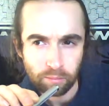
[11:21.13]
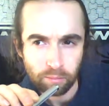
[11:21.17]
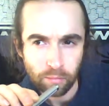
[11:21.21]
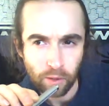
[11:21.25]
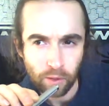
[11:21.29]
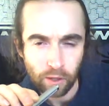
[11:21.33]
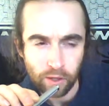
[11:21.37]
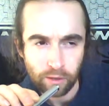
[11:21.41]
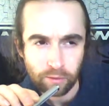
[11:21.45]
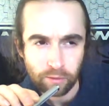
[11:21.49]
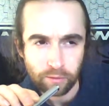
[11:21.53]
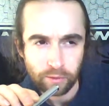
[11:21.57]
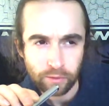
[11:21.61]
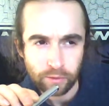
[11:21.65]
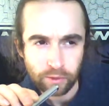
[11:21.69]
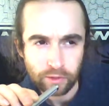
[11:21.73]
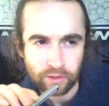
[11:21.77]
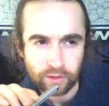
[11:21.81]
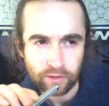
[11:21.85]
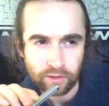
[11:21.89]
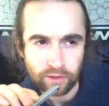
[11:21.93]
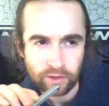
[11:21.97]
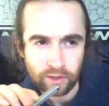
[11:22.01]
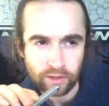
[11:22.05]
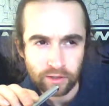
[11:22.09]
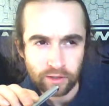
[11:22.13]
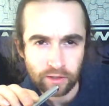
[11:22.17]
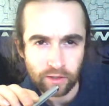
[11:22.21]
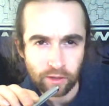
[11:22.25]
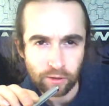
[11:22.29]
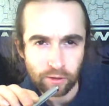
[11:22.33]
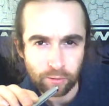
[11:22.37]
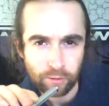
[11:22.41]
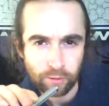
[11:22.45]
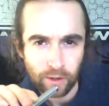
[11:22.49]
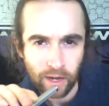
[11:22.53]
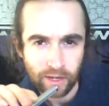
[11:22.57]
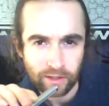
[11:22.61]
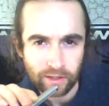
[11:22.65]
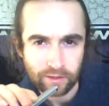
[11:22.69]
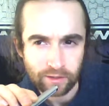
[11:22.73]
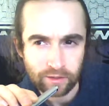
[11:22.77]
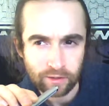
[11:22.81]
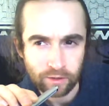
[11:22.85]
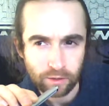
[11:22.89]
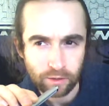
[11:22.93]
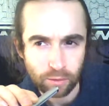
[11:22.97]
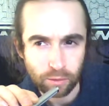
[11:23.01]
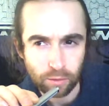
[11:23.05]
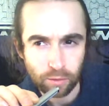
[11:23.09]
but if you consider the
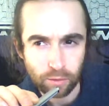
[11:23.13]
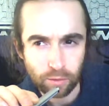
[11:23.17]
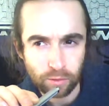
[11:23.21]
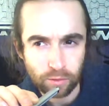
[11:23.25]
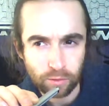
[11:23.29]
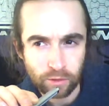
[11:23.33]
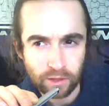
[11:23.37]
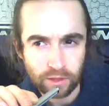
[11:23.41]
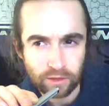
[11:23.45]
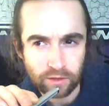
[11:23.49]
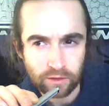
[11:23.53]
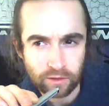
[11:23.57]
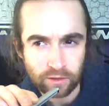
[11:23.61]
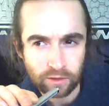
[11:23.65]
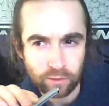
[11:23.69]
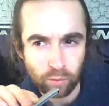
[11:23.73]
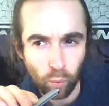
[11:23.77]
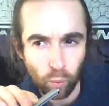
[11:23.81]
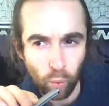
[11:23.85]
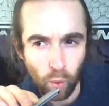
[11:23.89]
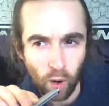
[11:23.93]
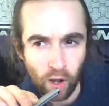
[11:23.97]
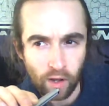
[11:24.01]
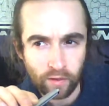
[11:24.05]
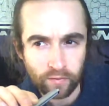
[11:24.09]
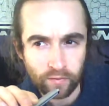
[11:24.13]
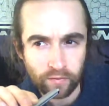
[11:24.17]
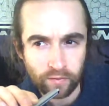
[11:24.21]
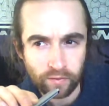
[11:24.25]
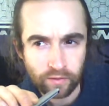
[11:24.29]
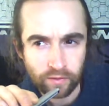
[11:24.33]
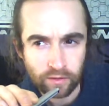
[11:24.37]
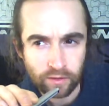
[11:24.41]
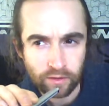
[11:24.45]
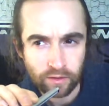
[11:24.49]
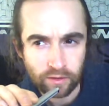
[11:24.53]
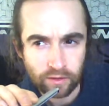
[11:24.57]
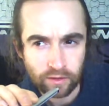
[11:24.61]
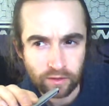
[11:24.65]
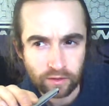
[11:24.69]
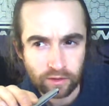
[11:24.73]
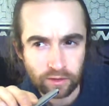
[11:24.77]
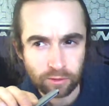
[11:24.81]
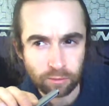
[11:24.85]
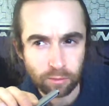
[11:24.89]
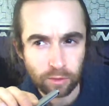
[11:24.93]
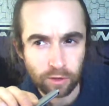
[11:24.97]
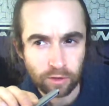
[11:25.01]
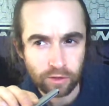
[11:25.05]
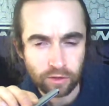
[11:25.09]
fact that all there is one
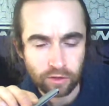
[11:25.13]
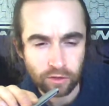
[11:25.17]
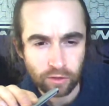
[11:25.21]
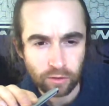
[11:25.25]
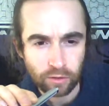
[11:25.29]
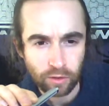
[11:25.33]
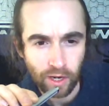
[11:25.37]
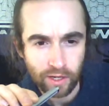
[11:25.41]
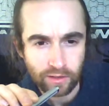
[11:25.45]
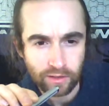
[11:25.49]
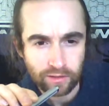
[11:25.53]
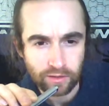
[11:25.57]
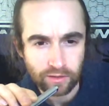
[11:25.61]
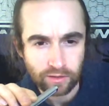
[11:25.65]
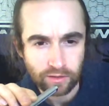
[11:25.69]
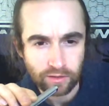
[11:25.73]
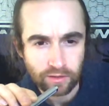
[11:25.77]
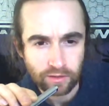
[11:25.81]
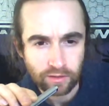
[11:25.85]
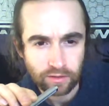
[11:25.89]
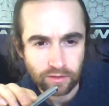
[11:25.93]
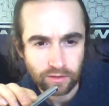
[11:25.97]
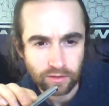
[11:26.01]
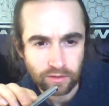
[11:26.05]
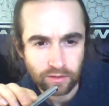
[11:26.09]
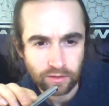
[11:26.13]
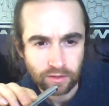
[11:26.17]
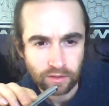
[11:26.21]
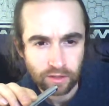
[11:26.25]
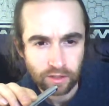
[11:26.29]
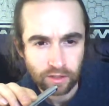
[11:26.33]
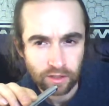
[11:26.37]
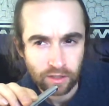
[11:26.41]
spiritual essence,